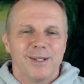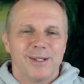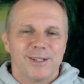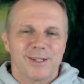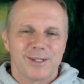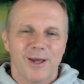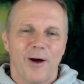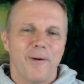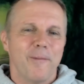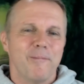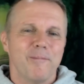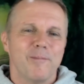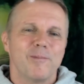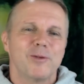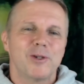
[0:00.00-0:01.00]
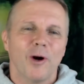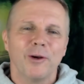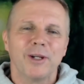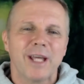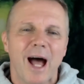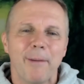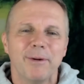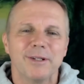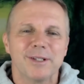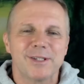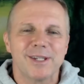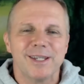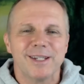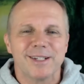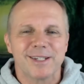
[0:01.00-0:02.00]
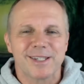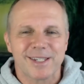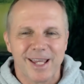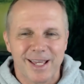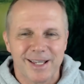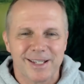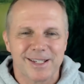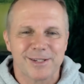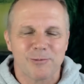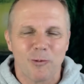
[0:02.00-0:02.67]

So John Kabat-Zinn says,